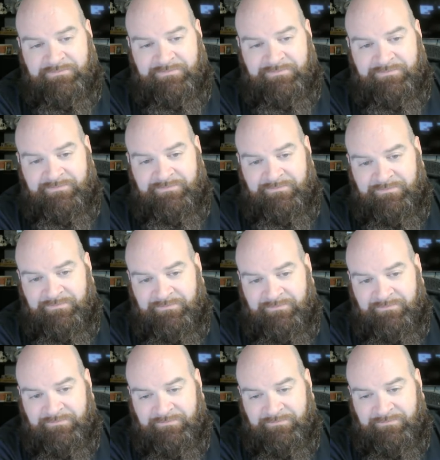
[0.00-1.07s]

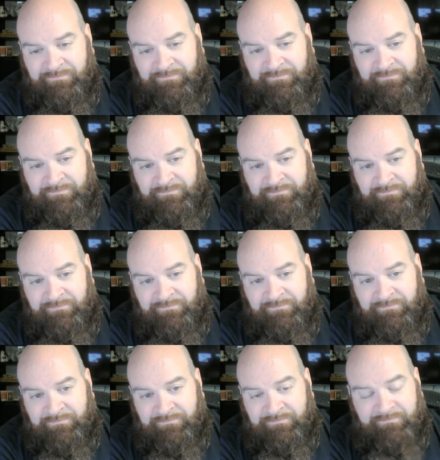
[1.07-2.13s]

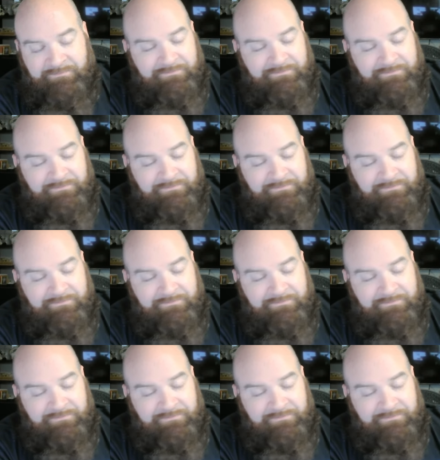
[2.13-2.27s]
[no speech]